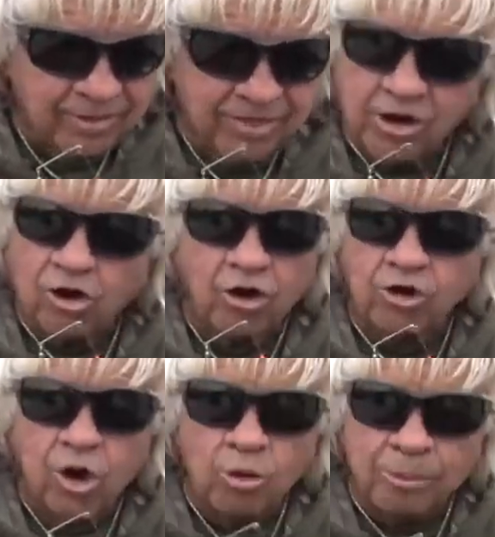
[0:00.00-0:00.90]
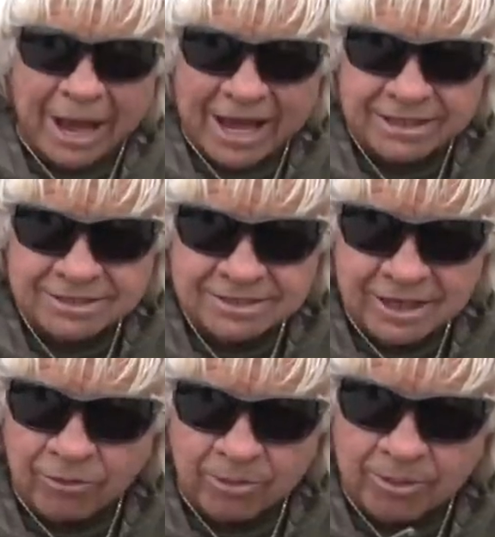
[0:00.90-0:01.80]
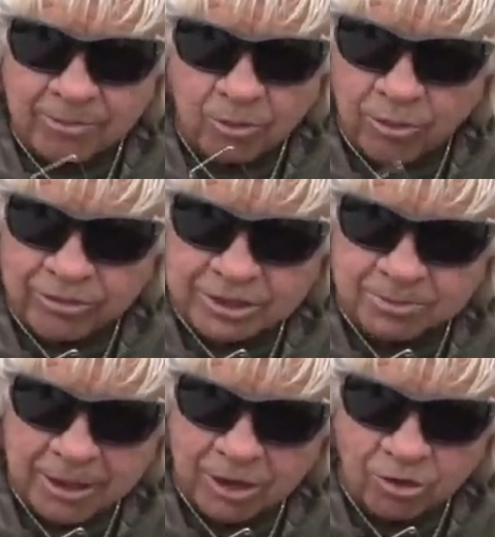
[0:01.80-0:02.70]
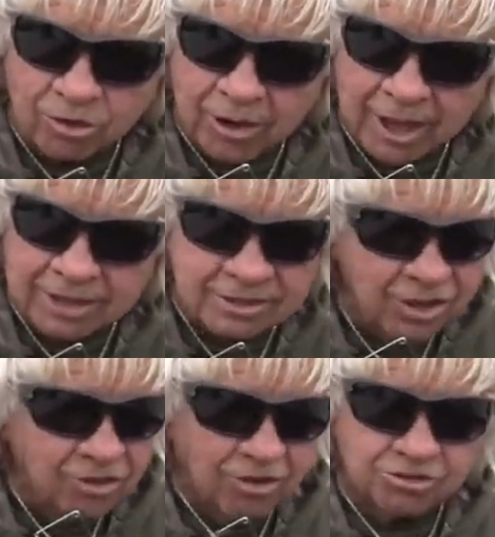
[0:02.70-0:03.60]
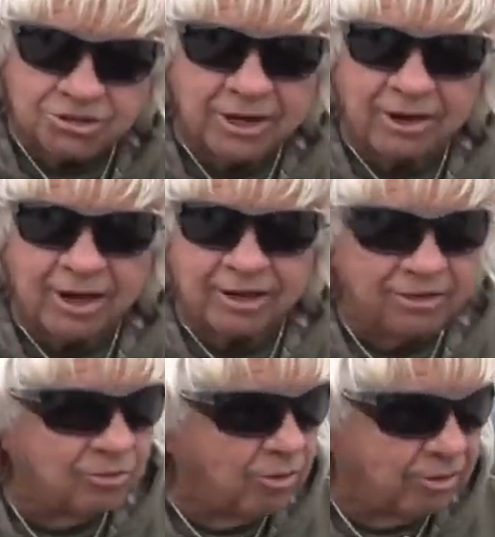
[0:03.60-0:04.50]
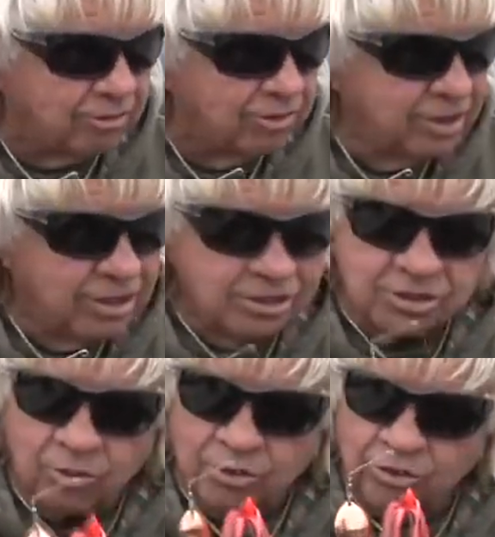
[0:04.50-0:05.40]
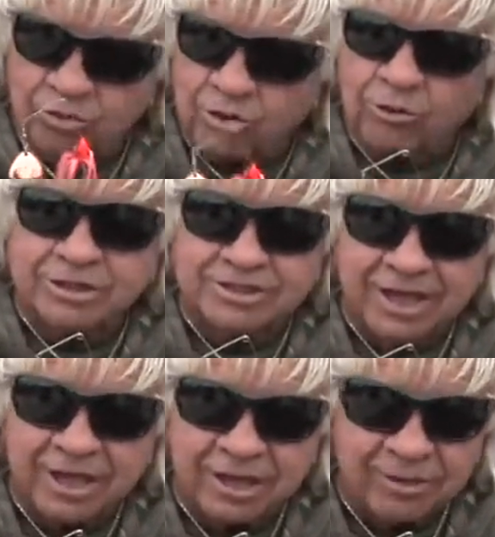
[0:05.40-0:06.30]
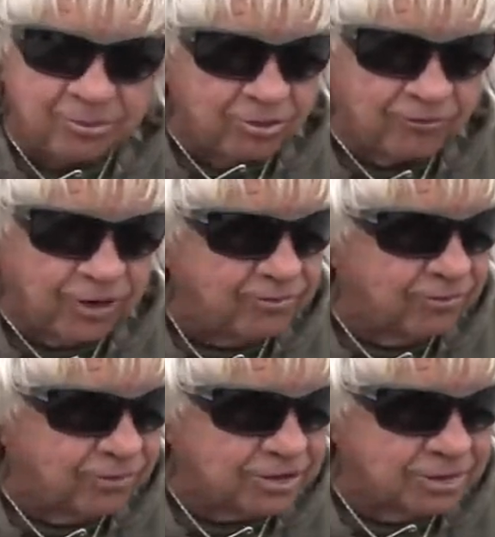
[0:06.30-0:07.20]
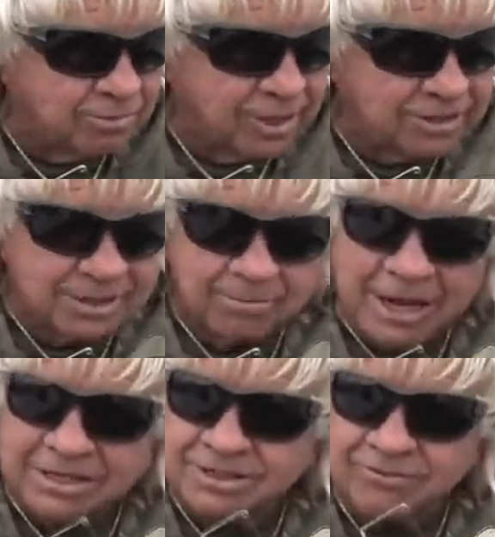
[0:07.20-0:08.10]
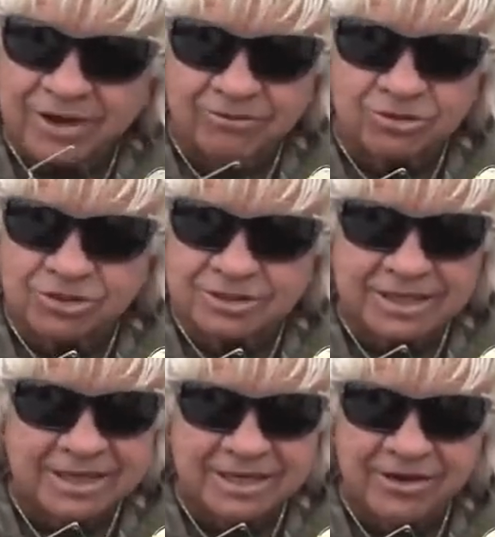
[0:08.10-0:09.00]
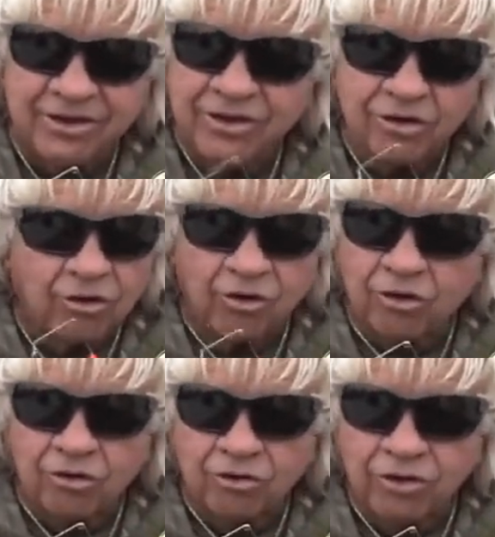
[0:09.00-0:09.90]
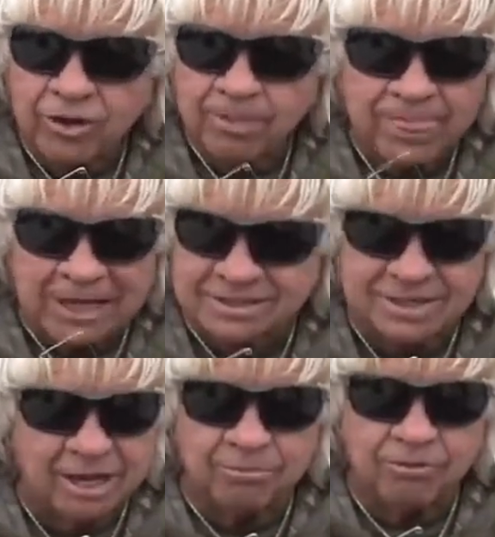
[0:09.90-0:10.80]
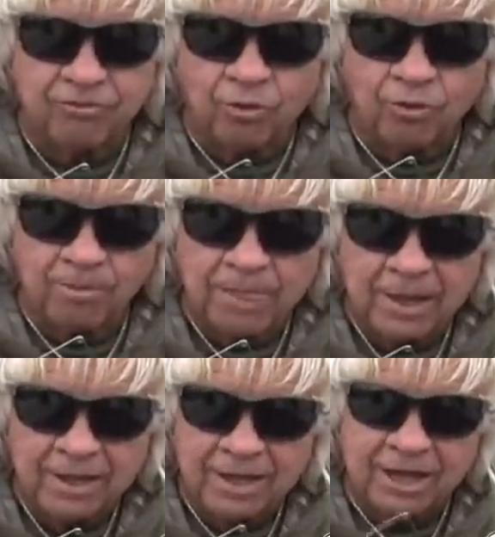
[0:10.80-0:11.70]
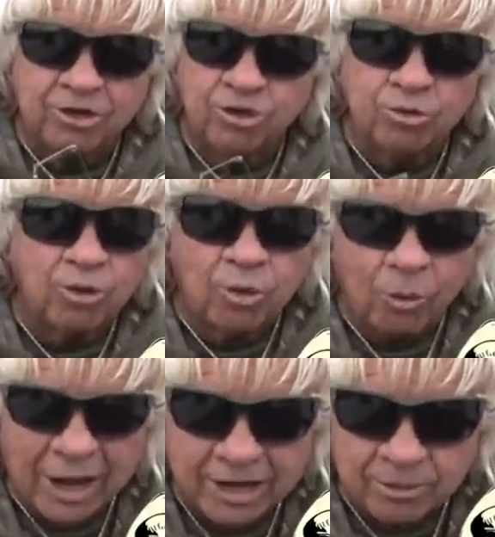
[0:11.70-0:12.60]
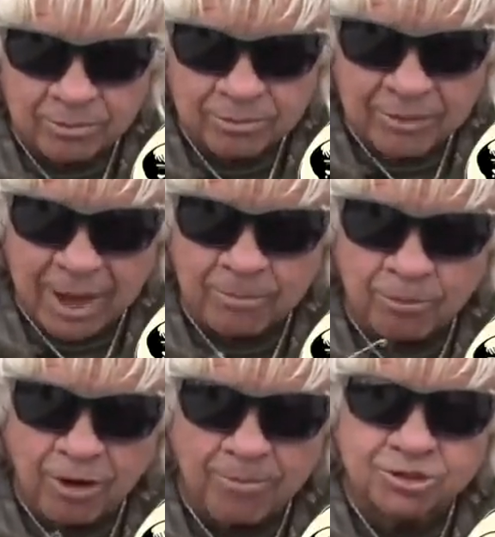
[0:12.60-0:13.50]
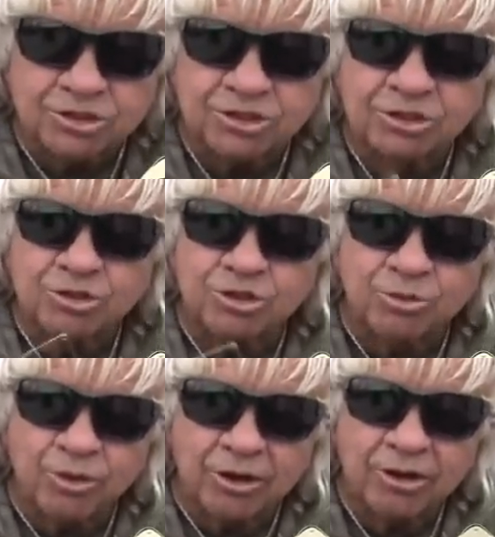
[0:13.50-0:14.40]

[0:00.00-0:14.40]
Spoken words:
There are no bass that remember what this bait looked like or sound like in the water. So when you throw this thing into your favorite fishing place, the bass have never seen or heard that sound before, and you will whack them, I promise you.